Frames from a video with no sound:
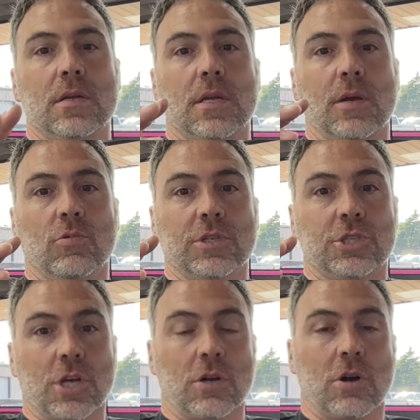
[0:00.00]
it would
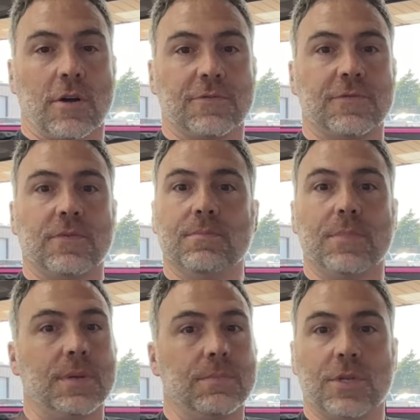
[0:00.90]
shut off.
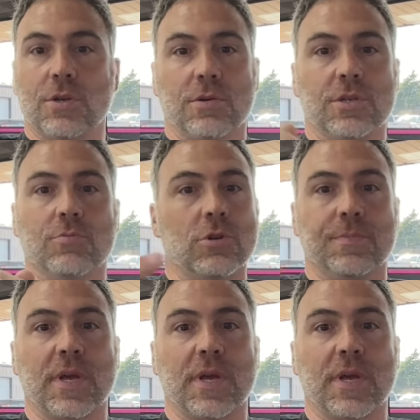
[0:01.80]
You wouldn't